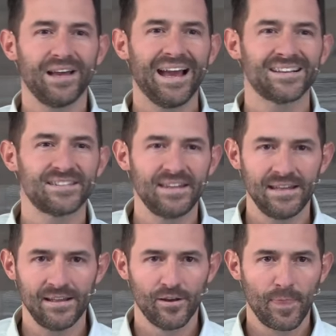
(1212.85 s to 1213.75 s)
as
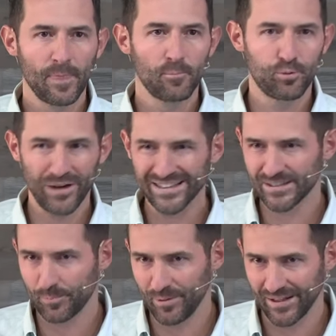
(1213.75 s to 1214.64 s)
the
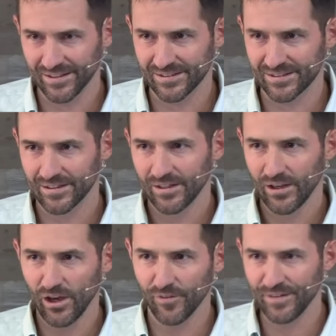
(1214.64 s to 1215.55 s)
precipice
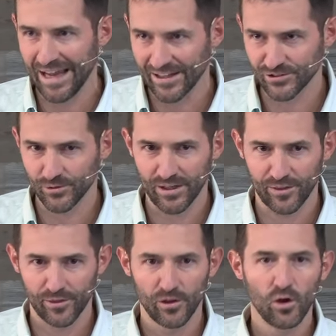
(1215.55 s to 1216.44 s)
of
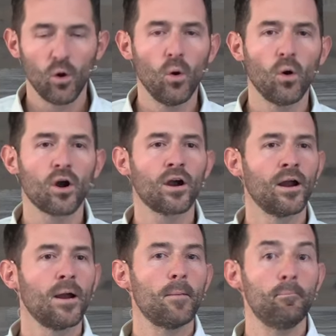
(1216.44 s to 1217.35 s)
Nazareth or
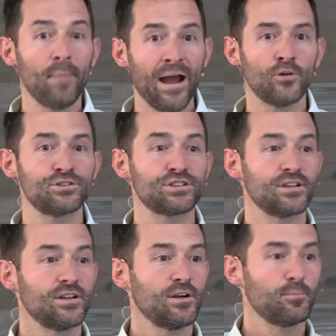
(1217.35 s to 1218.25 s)
Mount
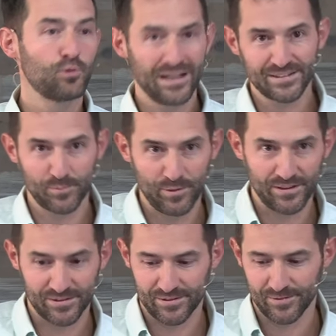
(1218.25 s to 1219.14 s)

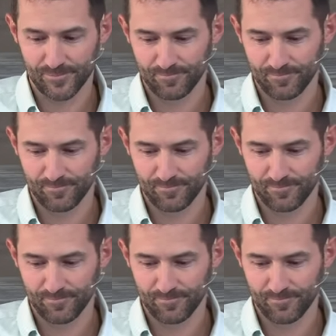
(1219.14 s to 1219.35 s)
Precipice.